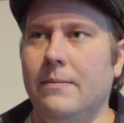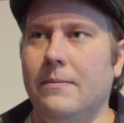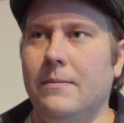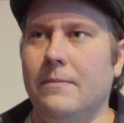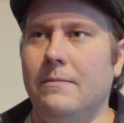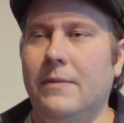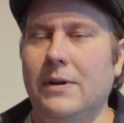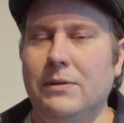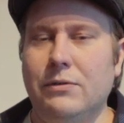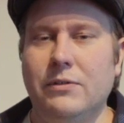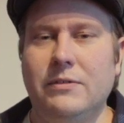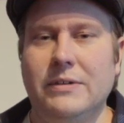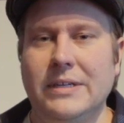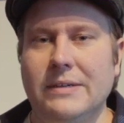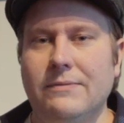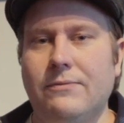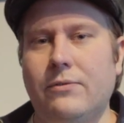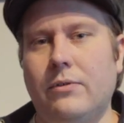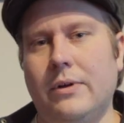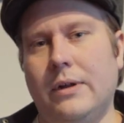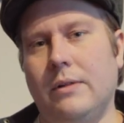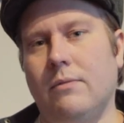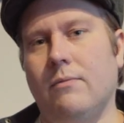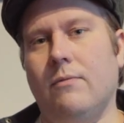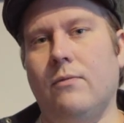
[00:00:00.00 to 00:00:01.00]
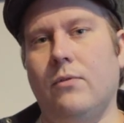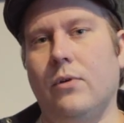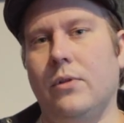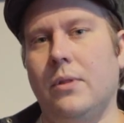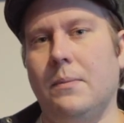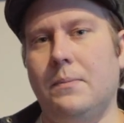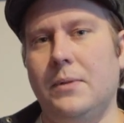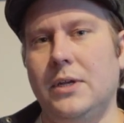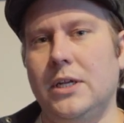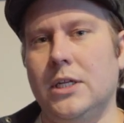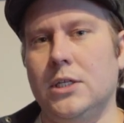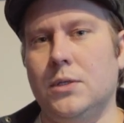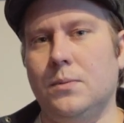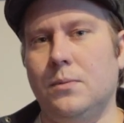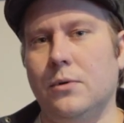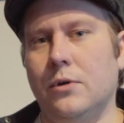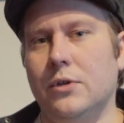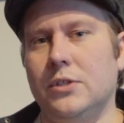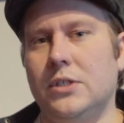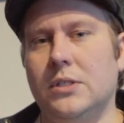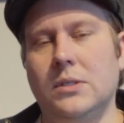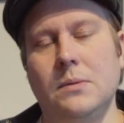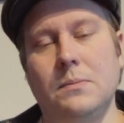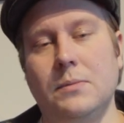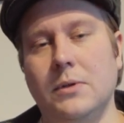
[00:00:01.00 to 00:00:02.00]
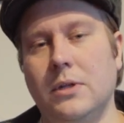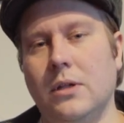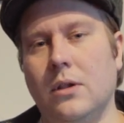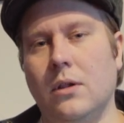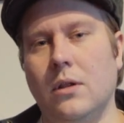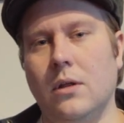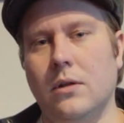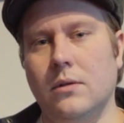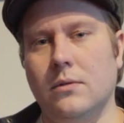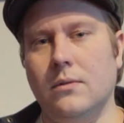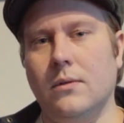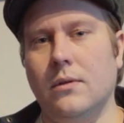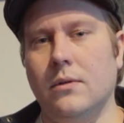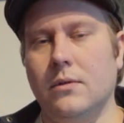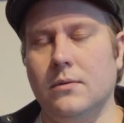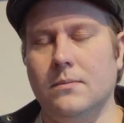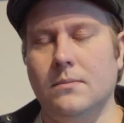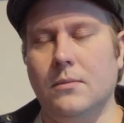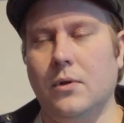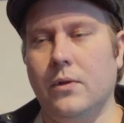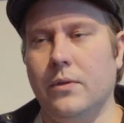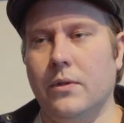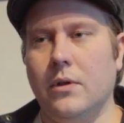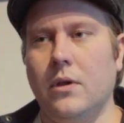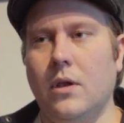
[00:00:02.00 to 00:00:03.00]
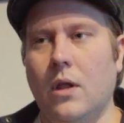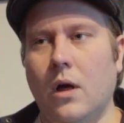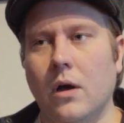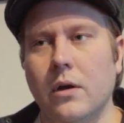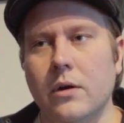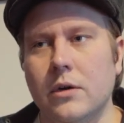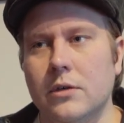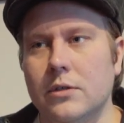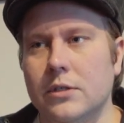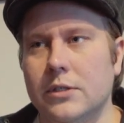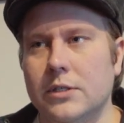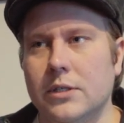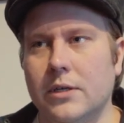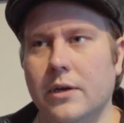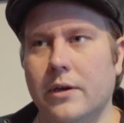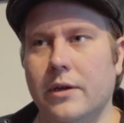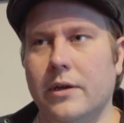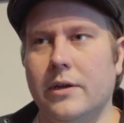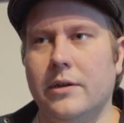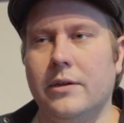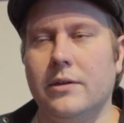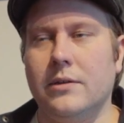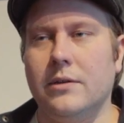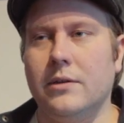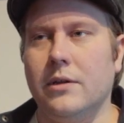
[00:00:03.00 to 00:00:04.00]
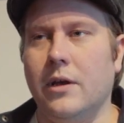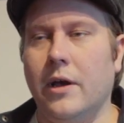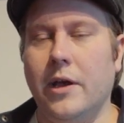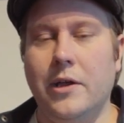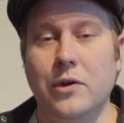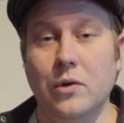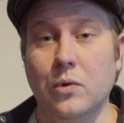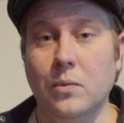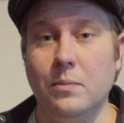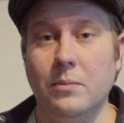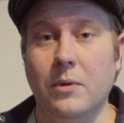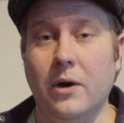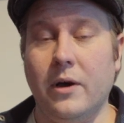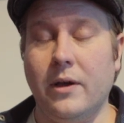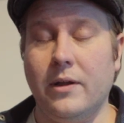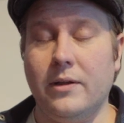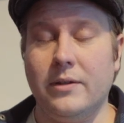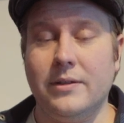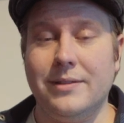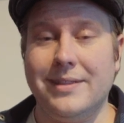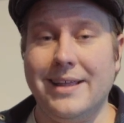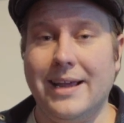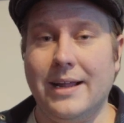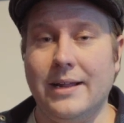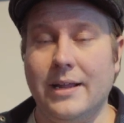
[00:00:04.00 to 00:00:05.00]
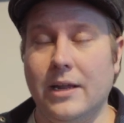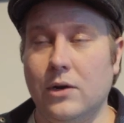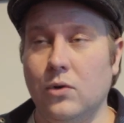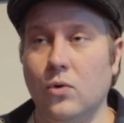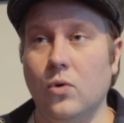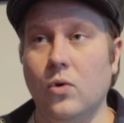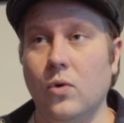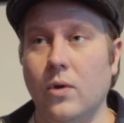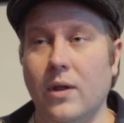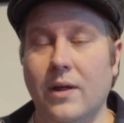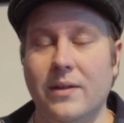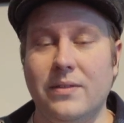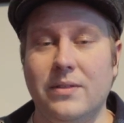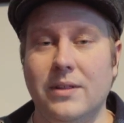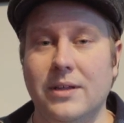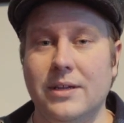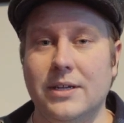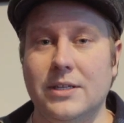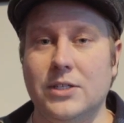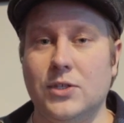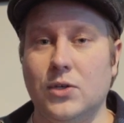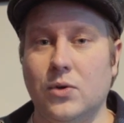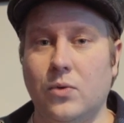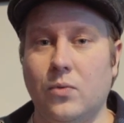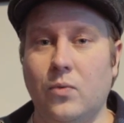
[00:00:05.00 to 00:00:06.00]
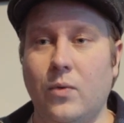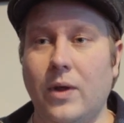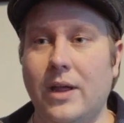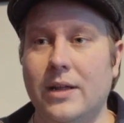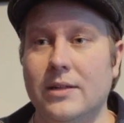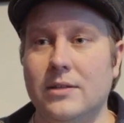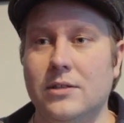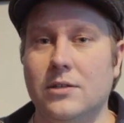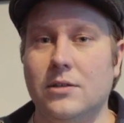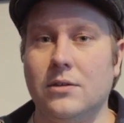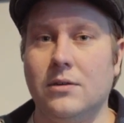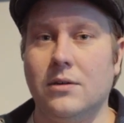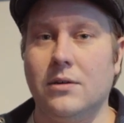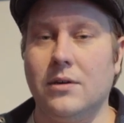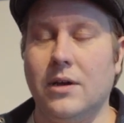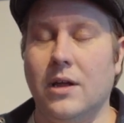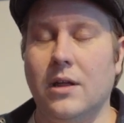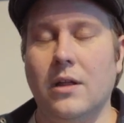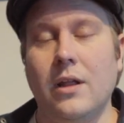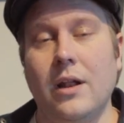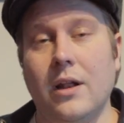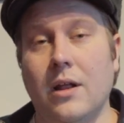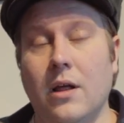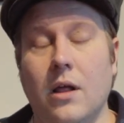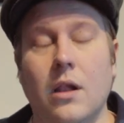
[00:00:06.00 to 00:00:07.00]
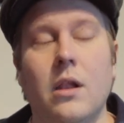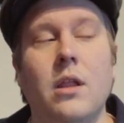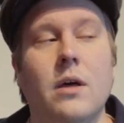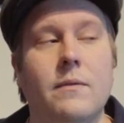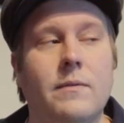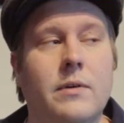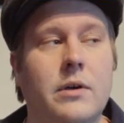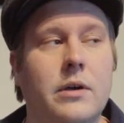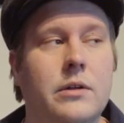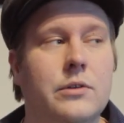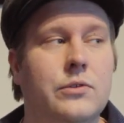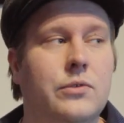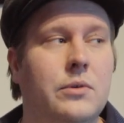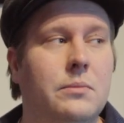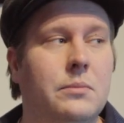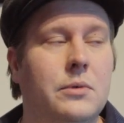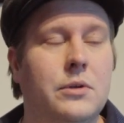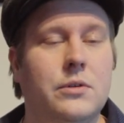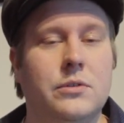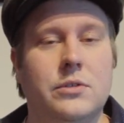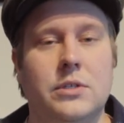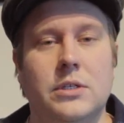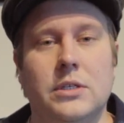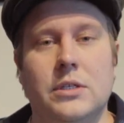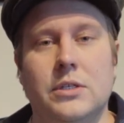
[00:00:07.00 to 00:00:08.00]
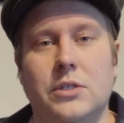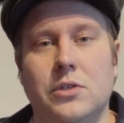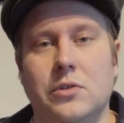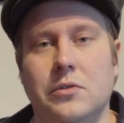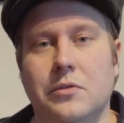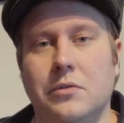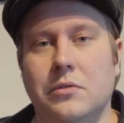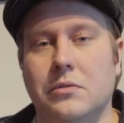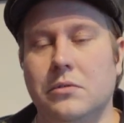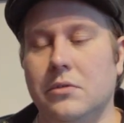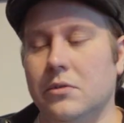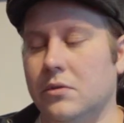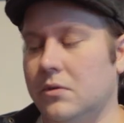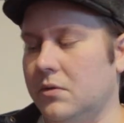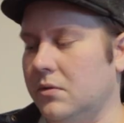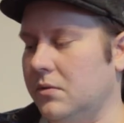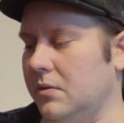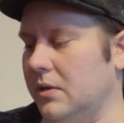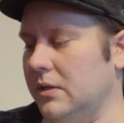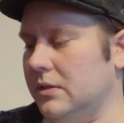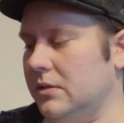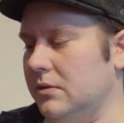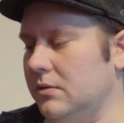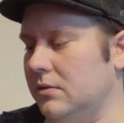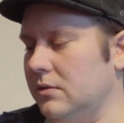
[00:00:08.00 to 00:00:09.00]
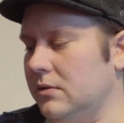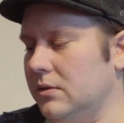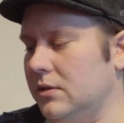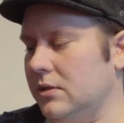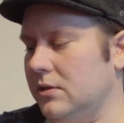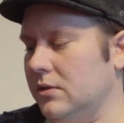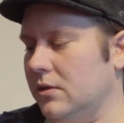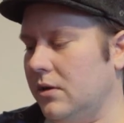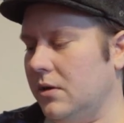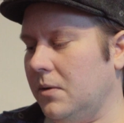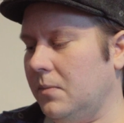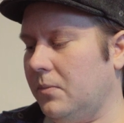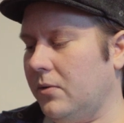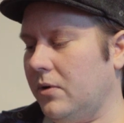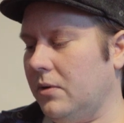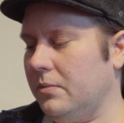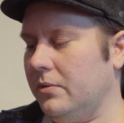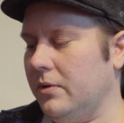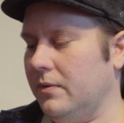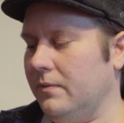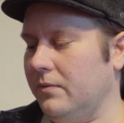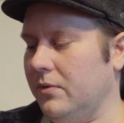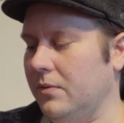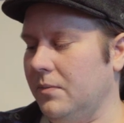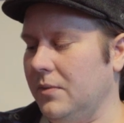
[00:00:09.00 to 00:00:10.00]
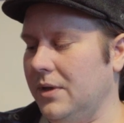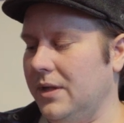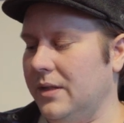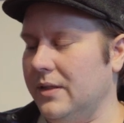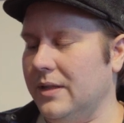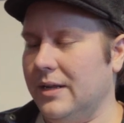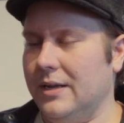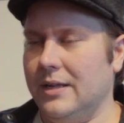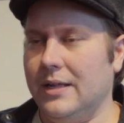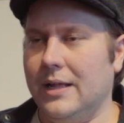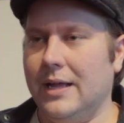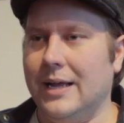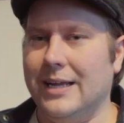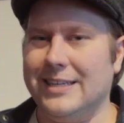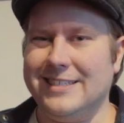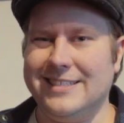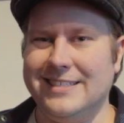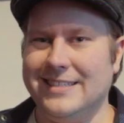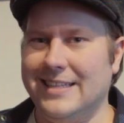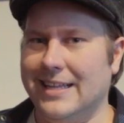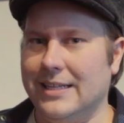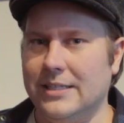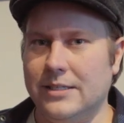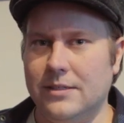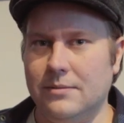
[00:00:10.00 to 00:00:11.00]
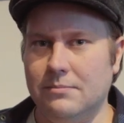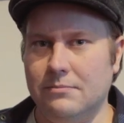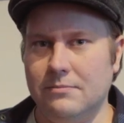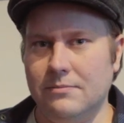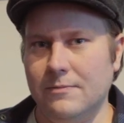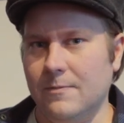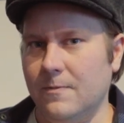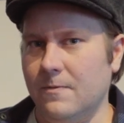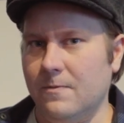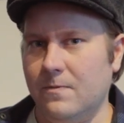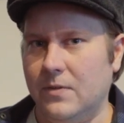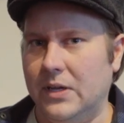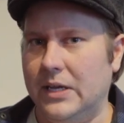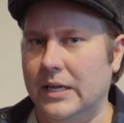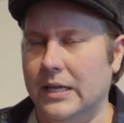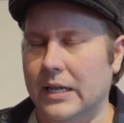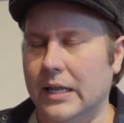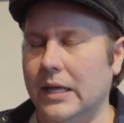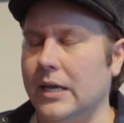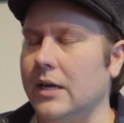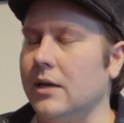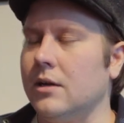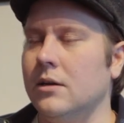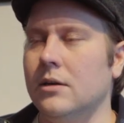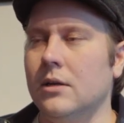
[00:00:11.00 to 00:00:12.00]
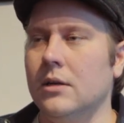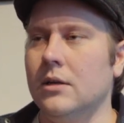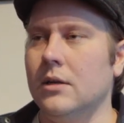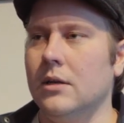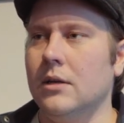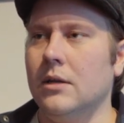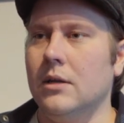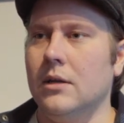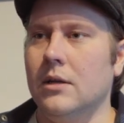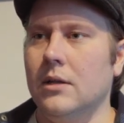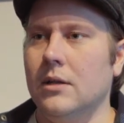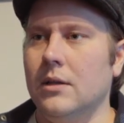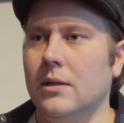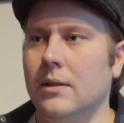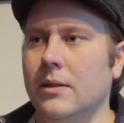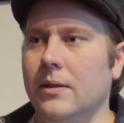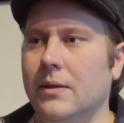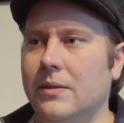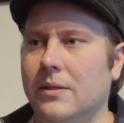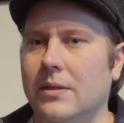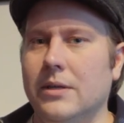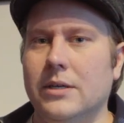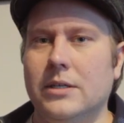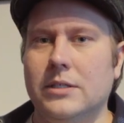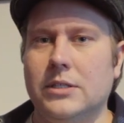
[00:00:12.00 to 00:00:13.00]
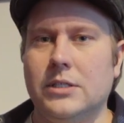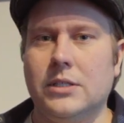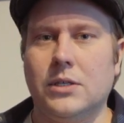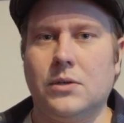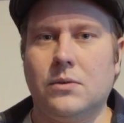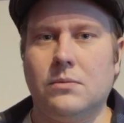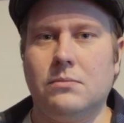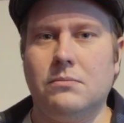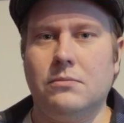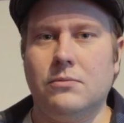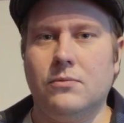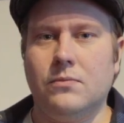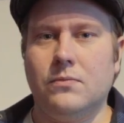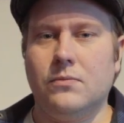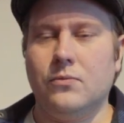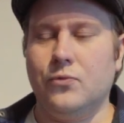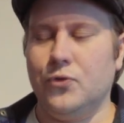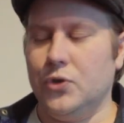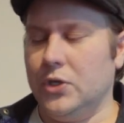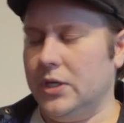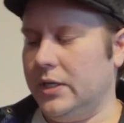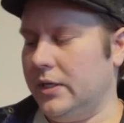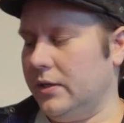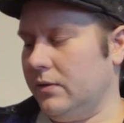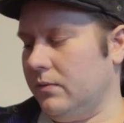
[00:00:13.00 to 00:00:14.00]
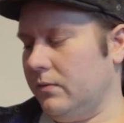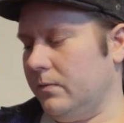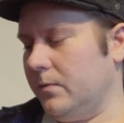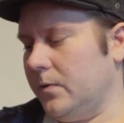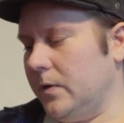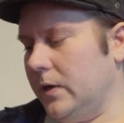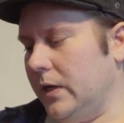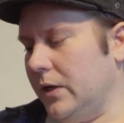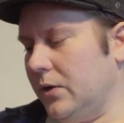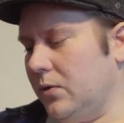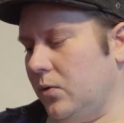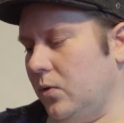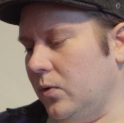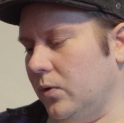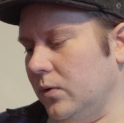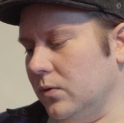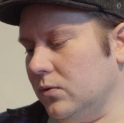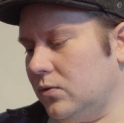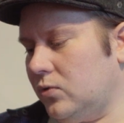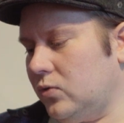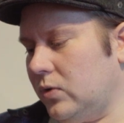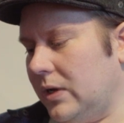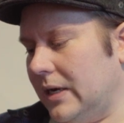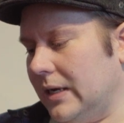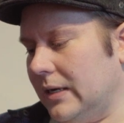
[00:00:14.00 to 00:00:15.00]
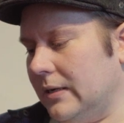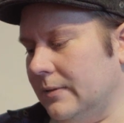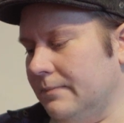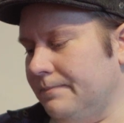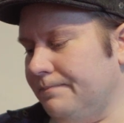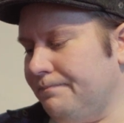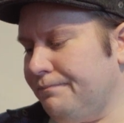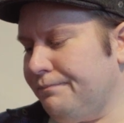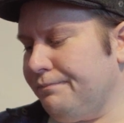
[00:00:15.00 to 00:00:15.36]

Very different for the Beach Boys. It's a bit on the longer side. I don't mind that at all. I think it's a great song, and I love country music, so it's not a problem for me that it has that feeling. I think it's a really, really cool track.